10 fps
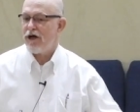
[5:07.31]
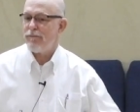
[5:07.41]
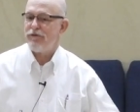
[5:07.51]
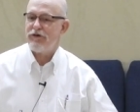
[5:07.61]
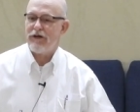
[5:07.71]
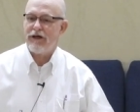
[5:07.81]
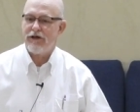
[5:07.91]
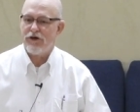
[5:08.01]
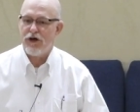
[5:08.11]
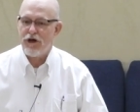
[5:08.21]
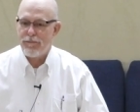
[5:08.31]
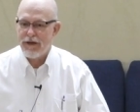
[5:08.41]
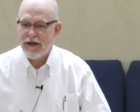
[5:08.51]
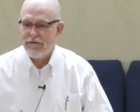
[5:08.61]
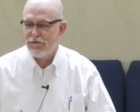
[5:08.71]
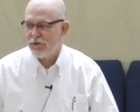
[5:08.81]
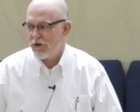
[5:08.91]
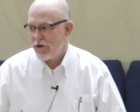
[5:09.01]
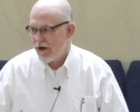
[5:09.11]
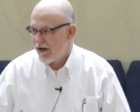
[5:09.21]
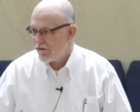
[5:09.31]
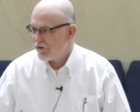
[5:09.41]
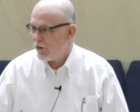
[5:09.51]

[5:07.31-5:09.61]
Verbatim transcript: upset or upheaval you have